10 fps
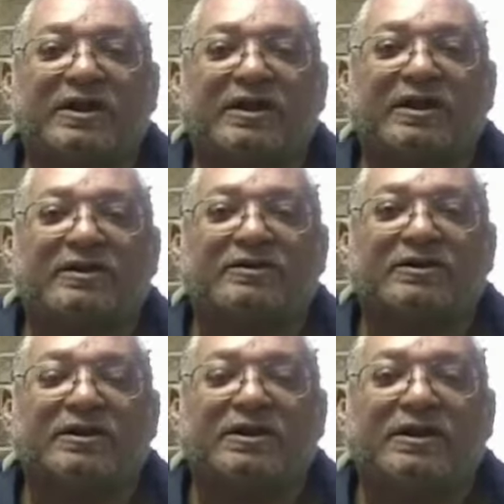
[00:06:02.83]
and
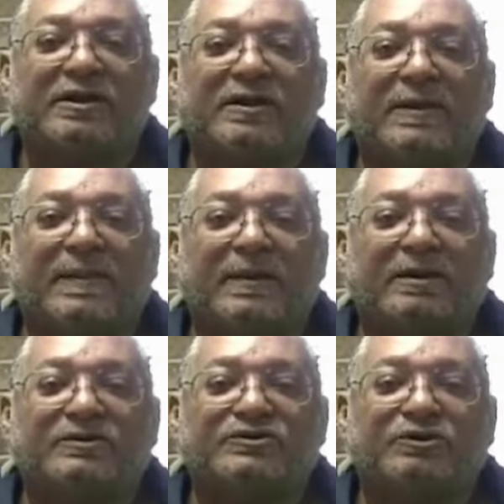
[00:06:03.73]

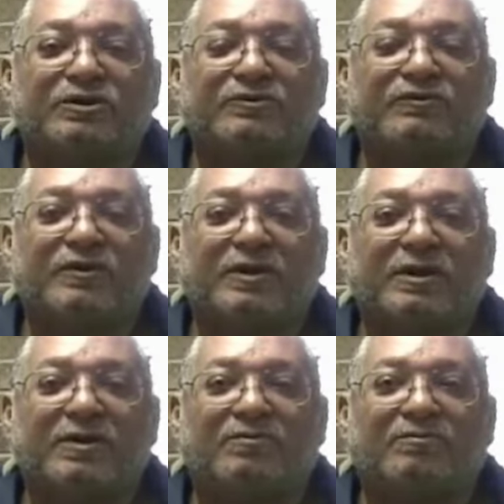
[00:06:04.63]
sort
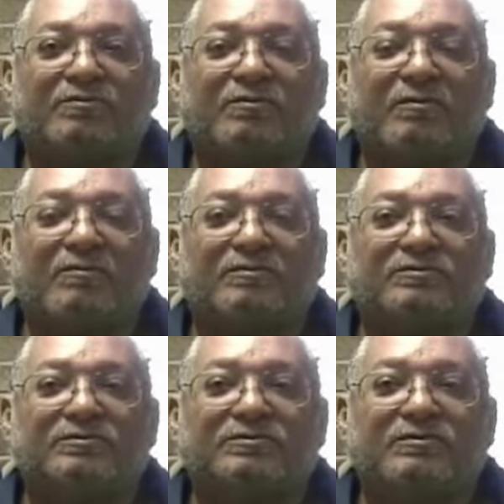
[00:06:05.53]
of
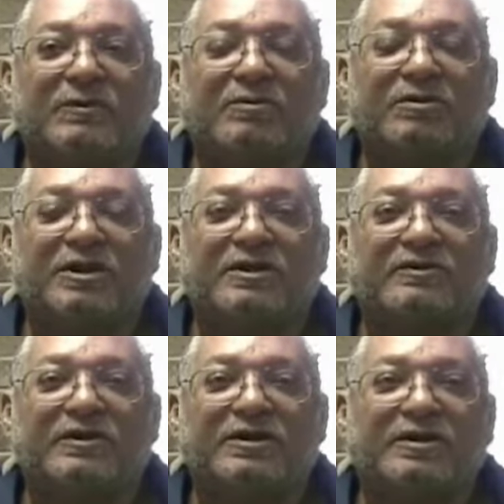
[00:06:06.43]
be
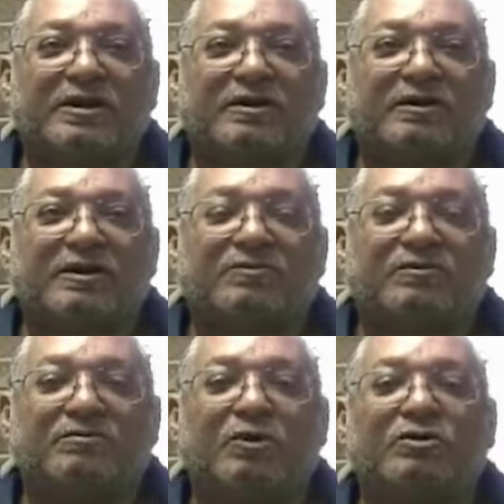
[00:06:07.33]
the
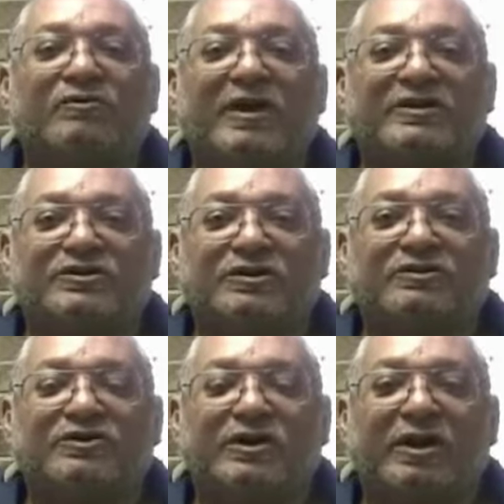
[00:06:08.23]

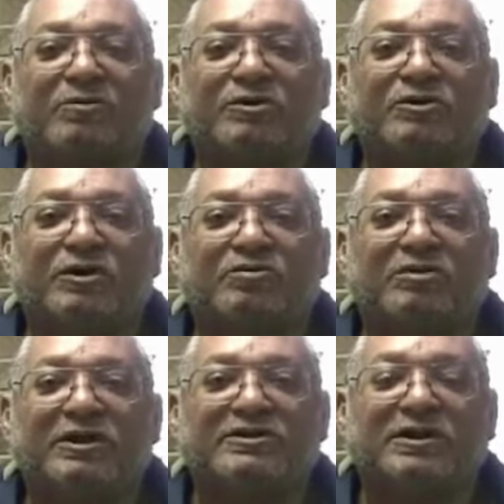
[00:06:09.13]
motivation to help you
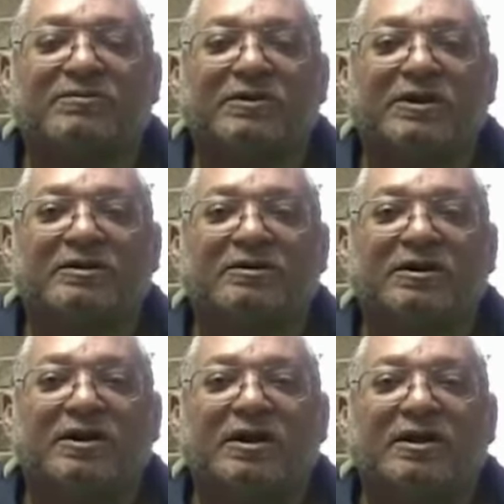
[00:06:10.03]
complete something
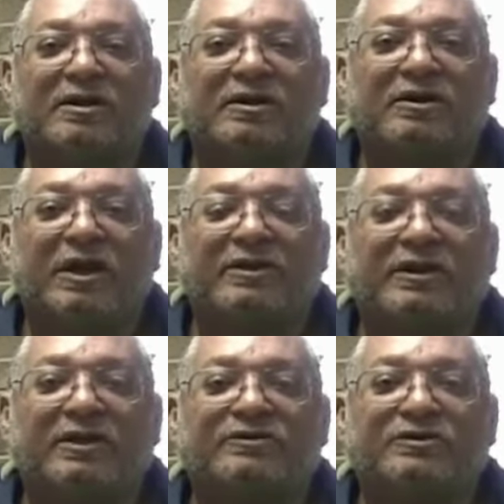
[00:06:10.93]

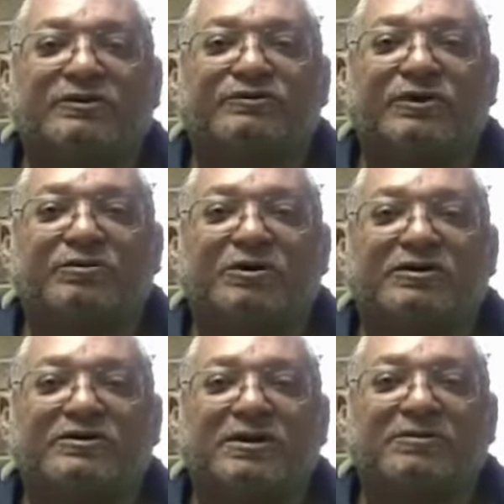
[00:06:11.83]
and to contribute to
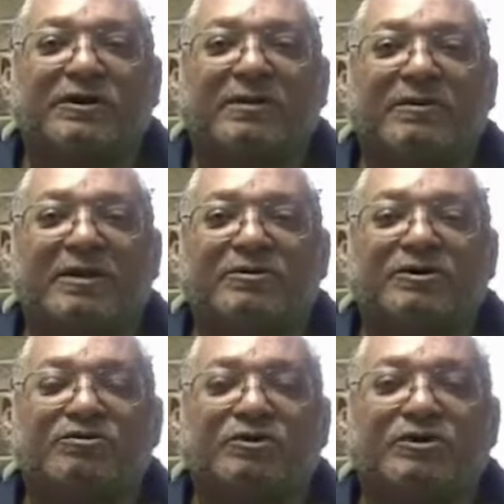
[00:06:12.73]
something that maybe
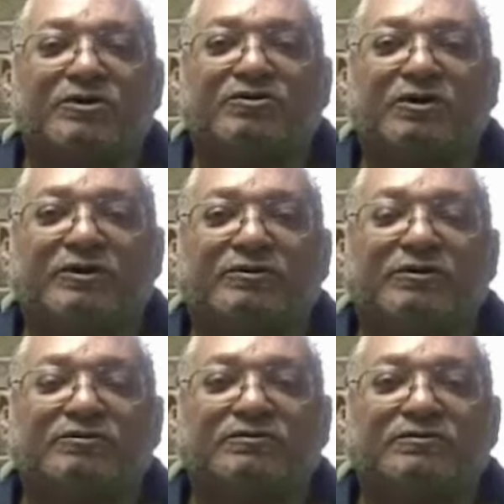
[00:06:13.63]
you wouldn't do on your
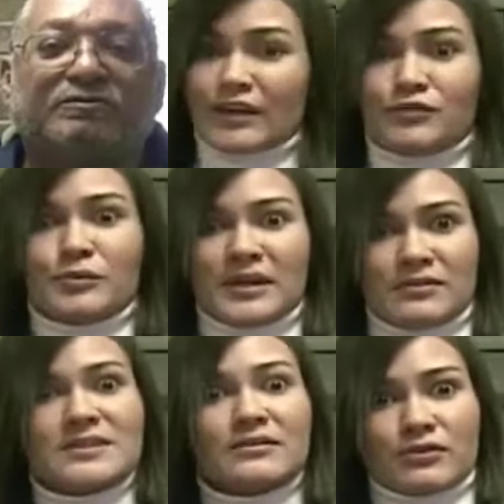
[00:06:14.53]
own. For
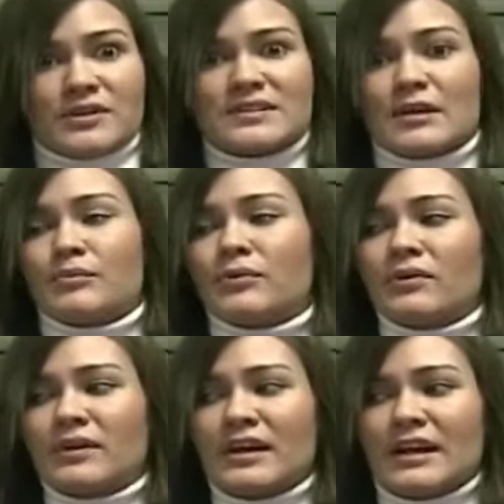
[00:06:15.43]
me, for
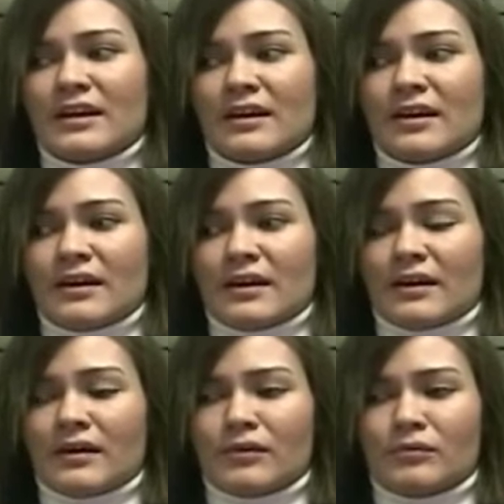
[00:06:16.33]
example,
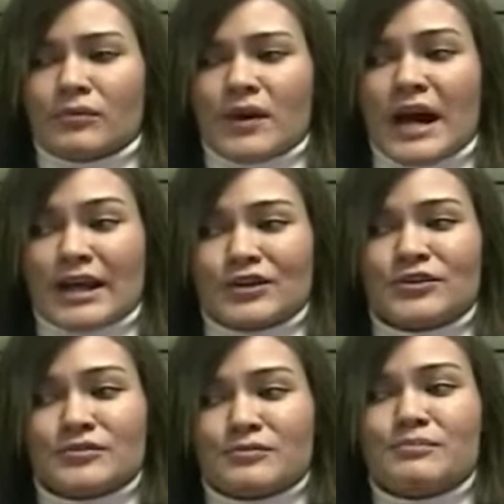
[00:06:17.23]
I
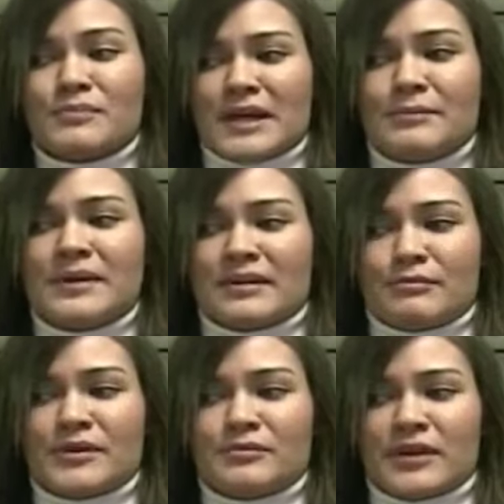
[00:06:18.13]
could have maybe
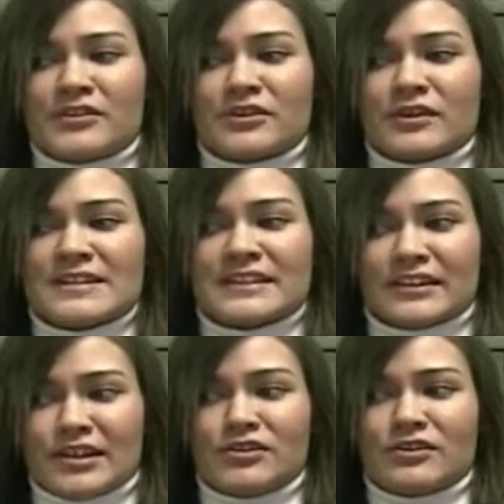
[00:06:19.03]
have been better as a
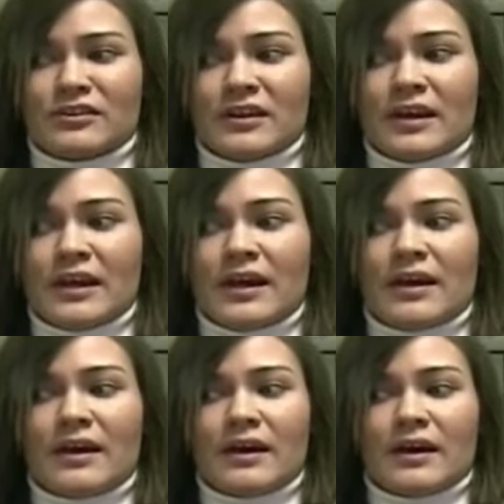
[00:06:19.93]
leader.
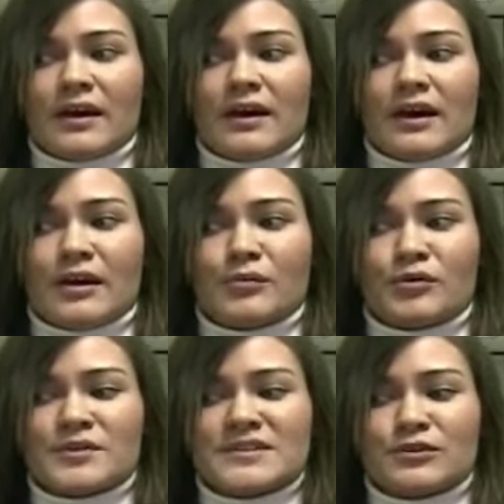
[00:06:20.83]
I'm
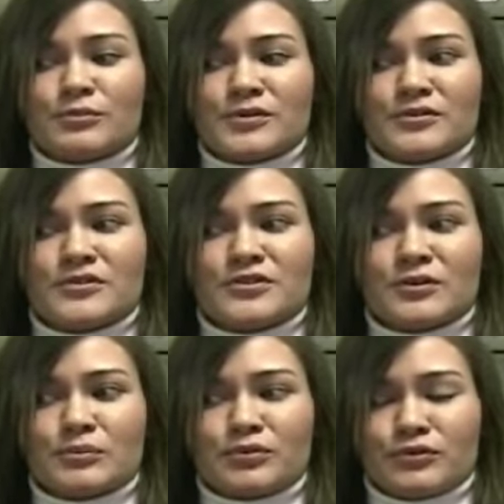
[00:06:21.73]
always open
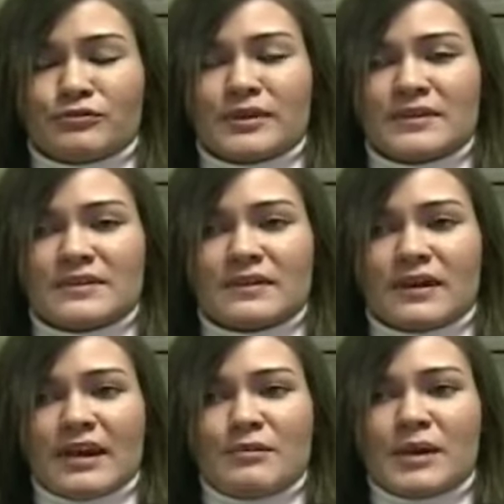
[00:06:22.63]
to improvement.
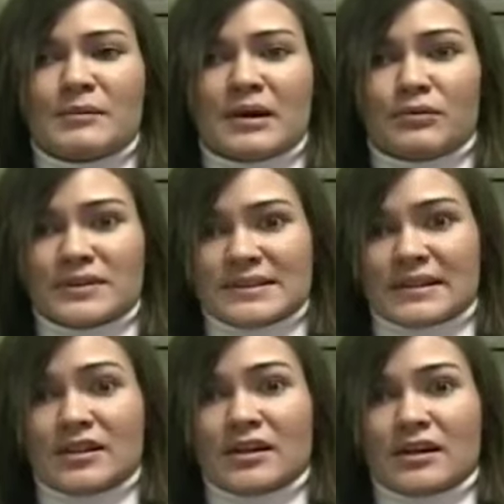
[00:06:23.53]
Maybe I
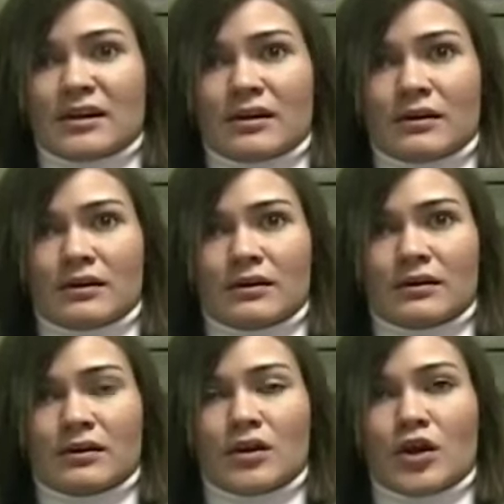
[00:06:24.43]
wasn't
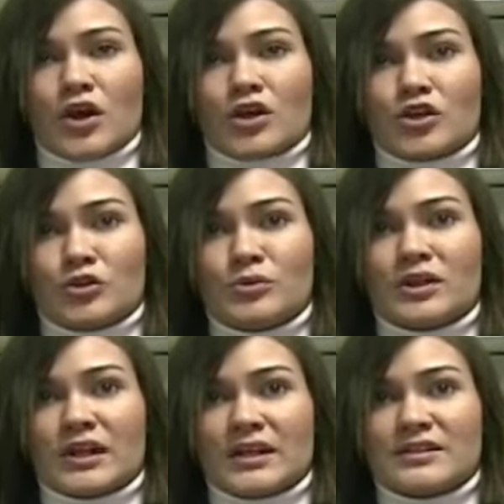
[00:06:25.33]

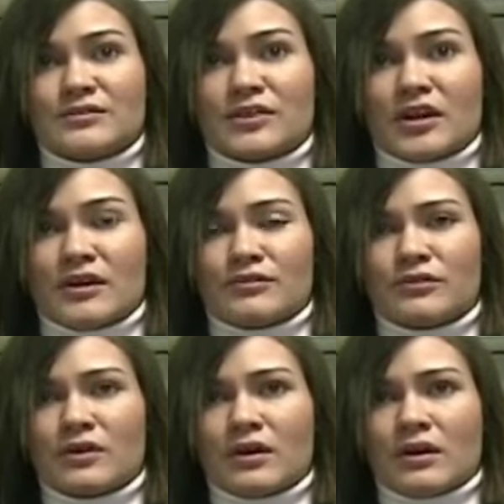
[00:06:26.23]
communicative
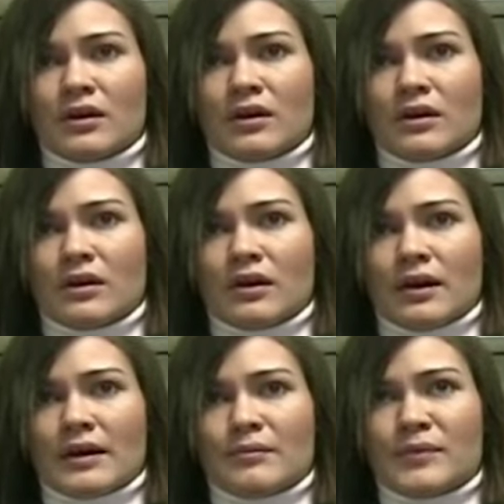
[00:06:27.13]
enough.
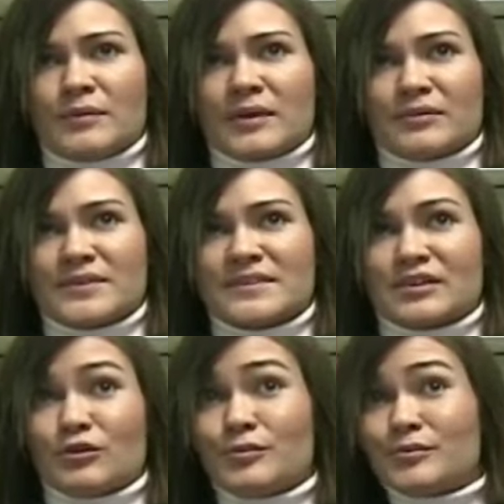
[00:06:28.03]
Maybe I
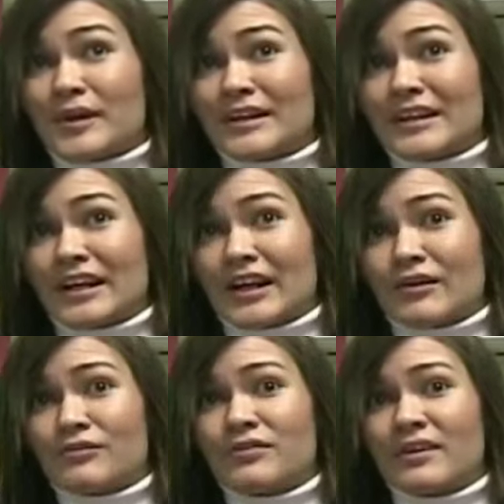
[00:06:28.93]
wasn't open-minded
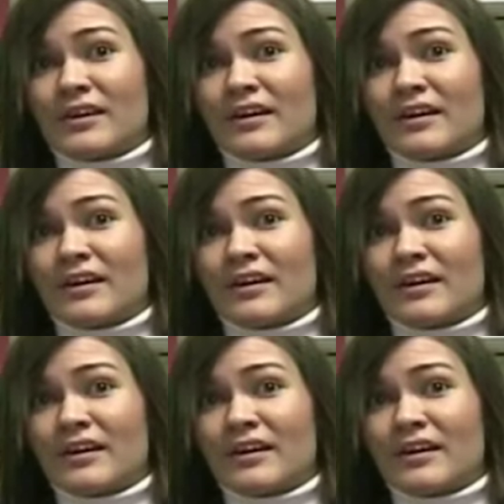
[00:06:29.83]
enough.